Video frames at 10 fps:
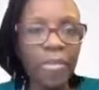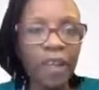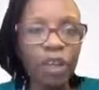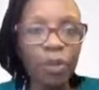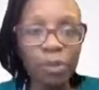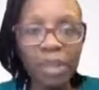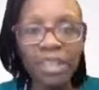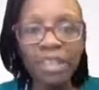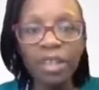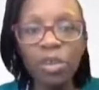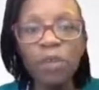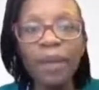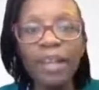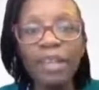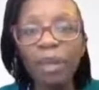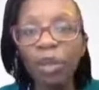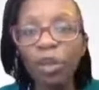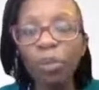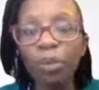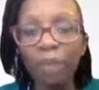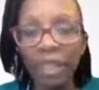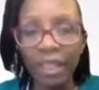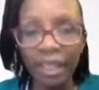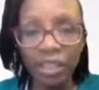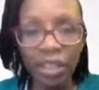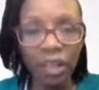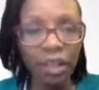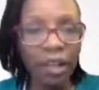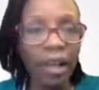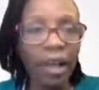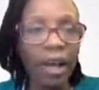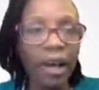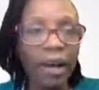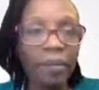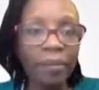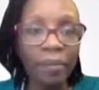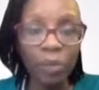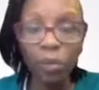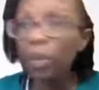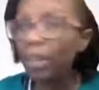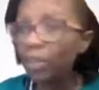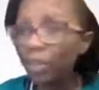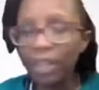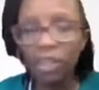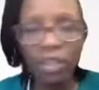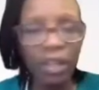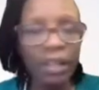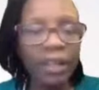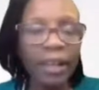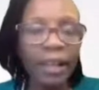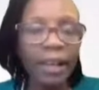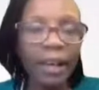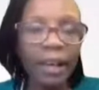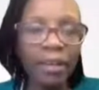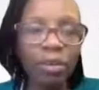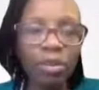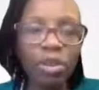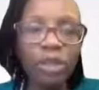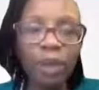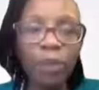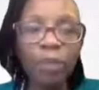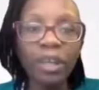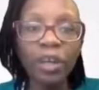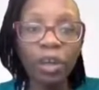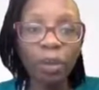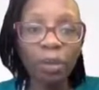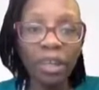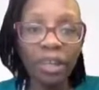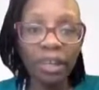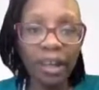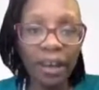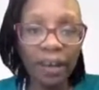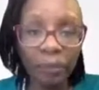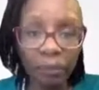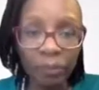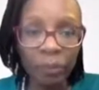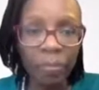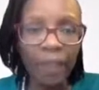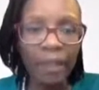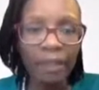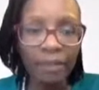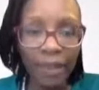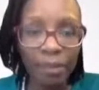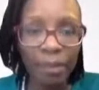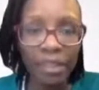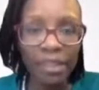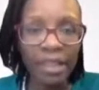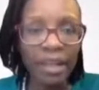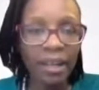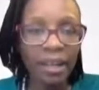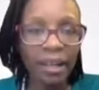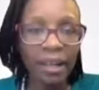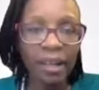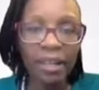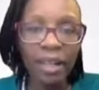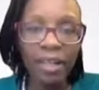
and optimizing the use of antimicrobial medication um, through education and also developing economic um, investments uh, that